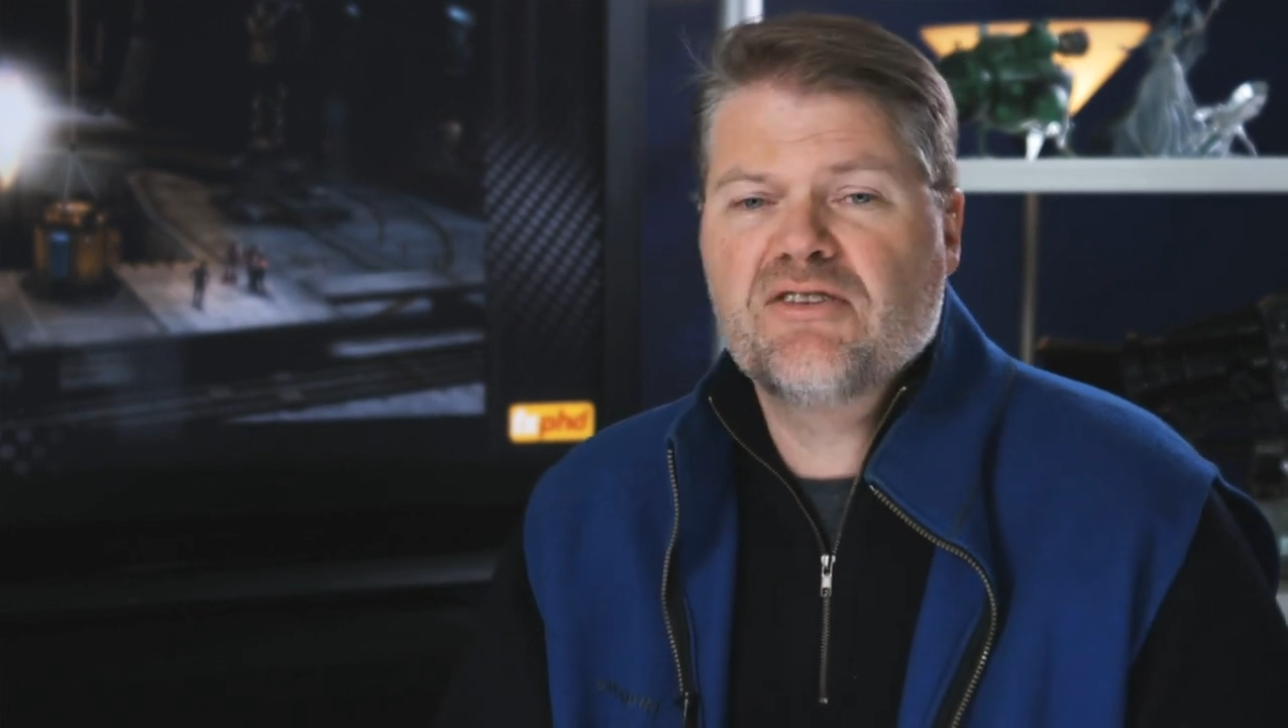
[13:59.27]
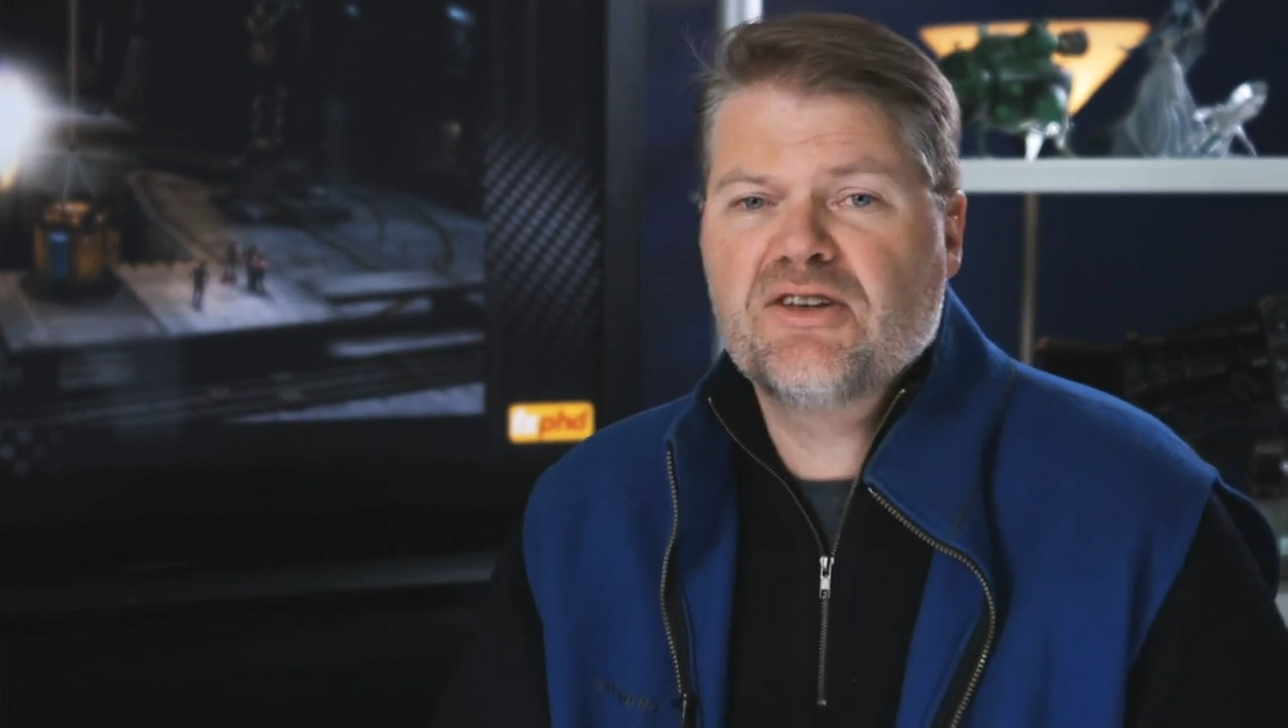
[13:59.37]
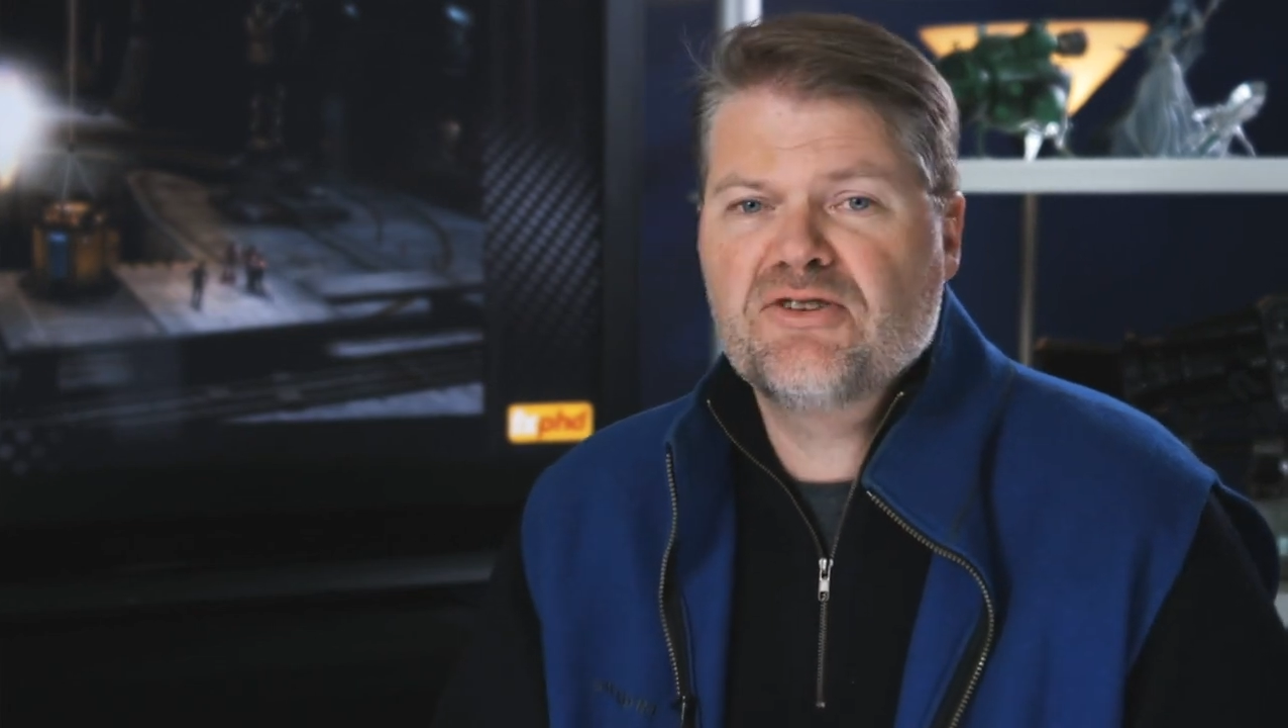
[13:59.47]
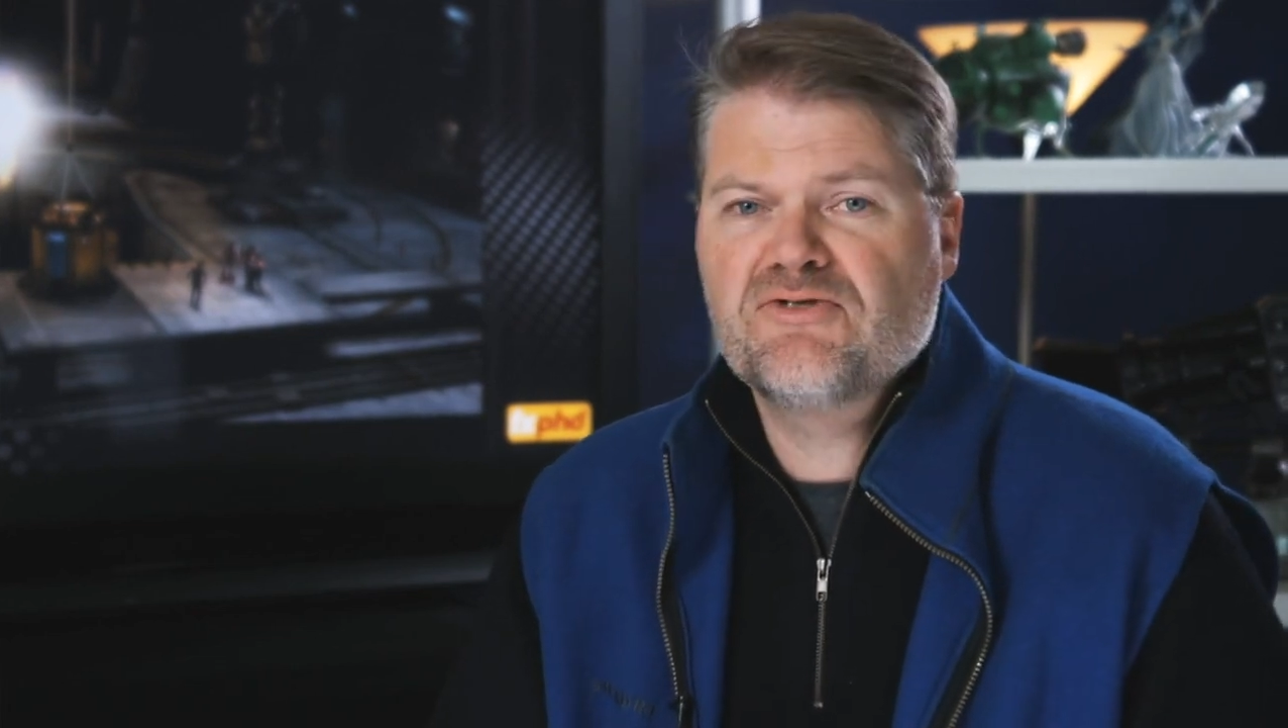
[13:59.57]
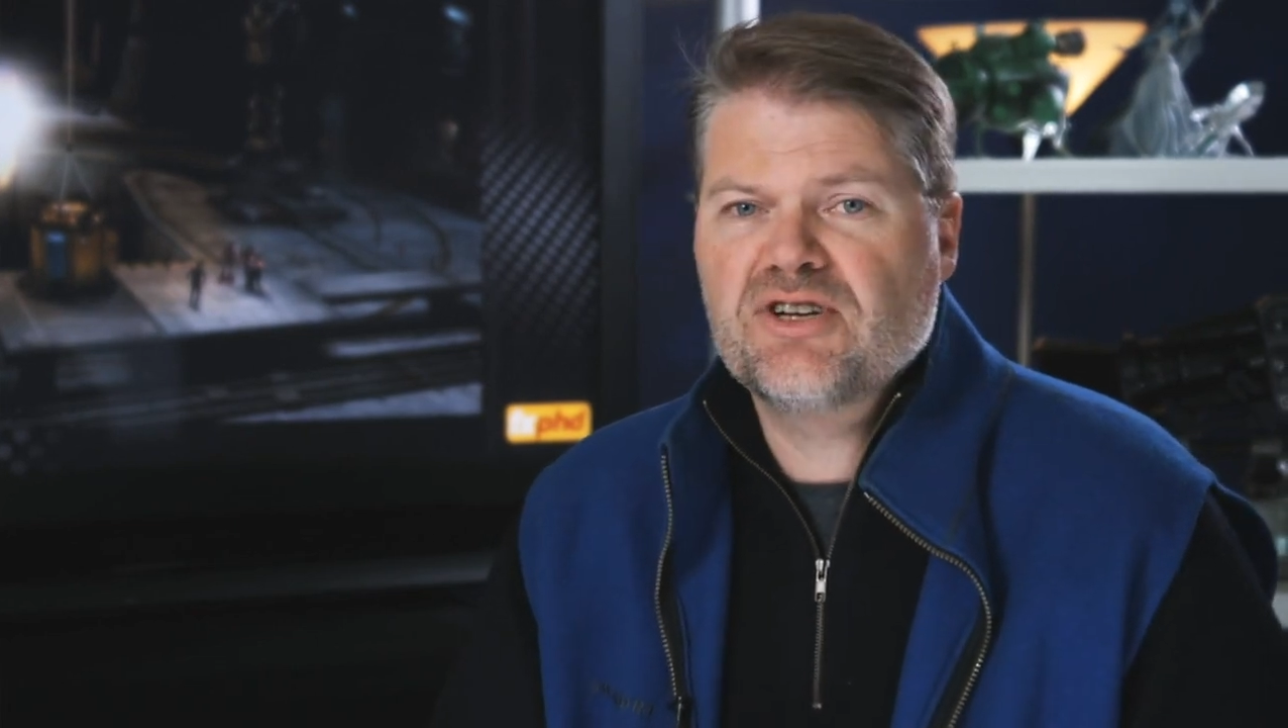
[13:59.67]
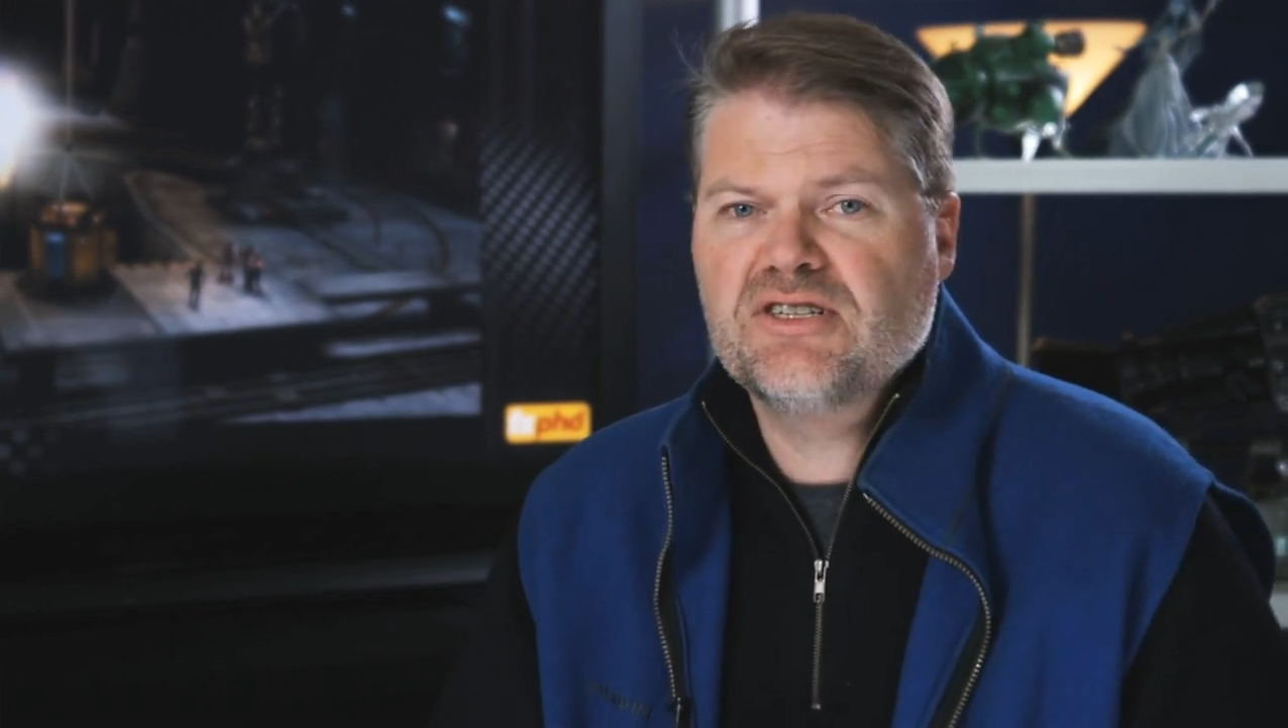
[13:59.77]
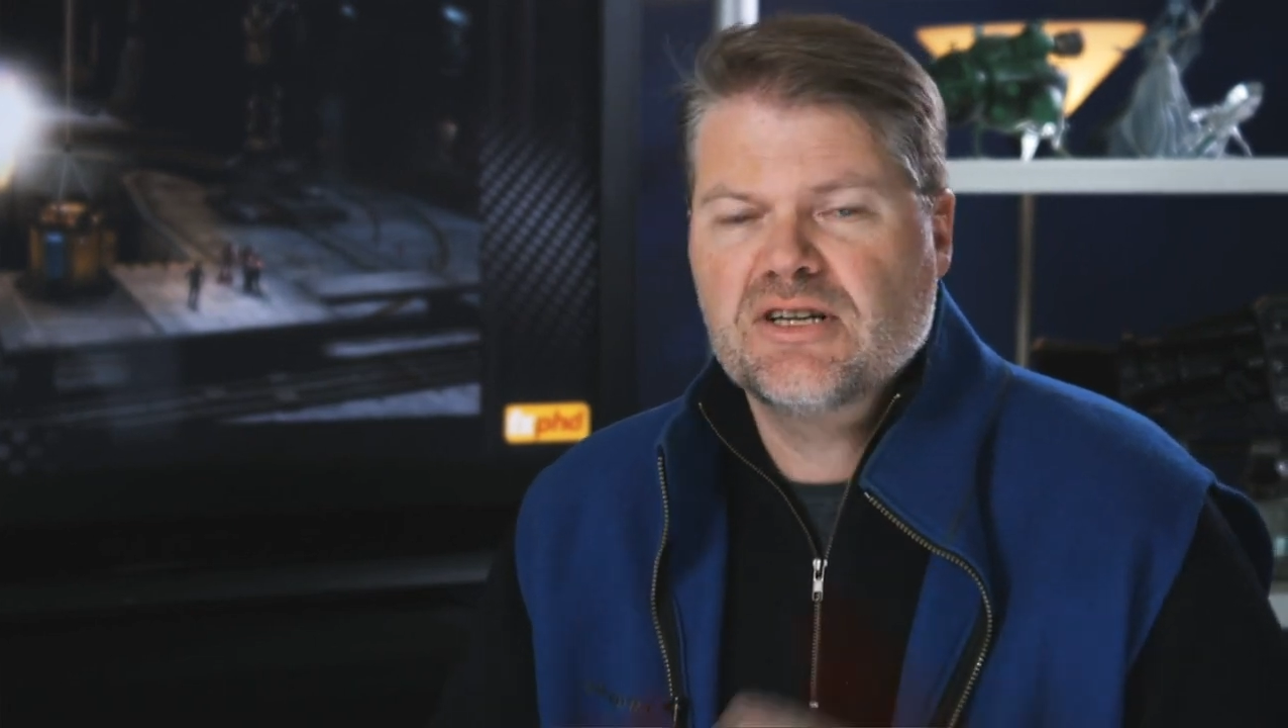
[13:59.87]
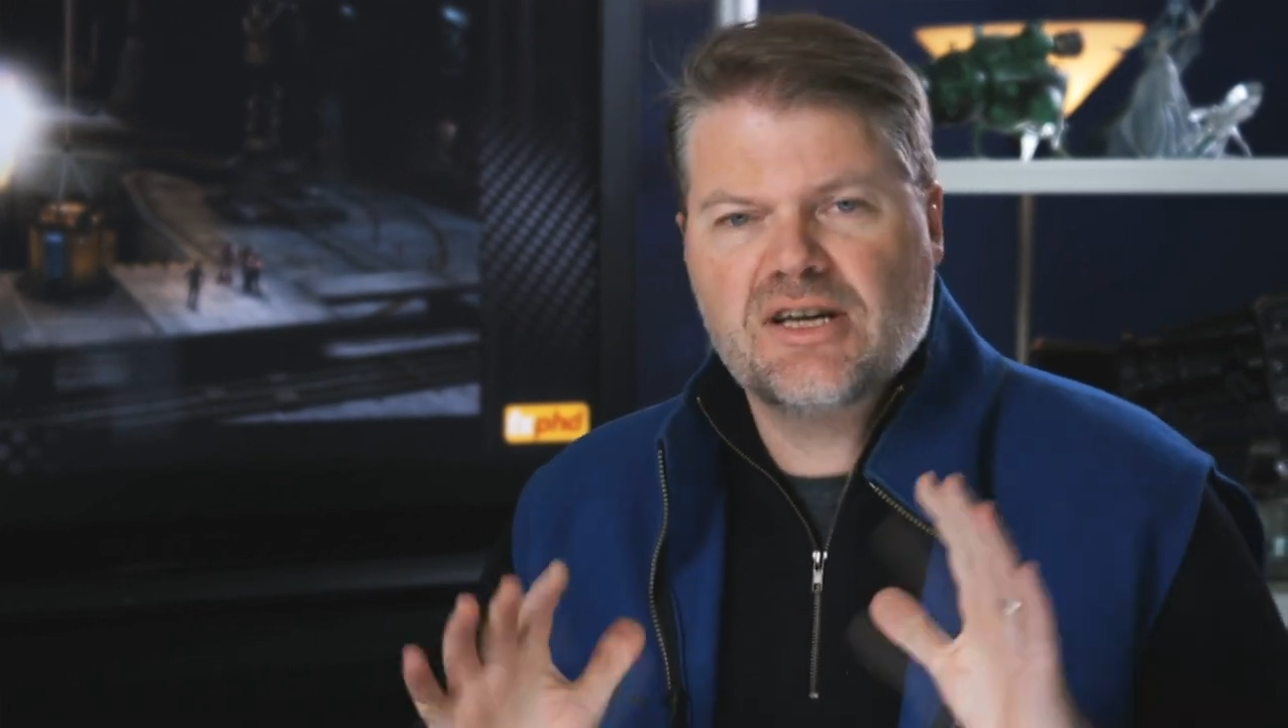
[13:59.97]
the end of G-deck.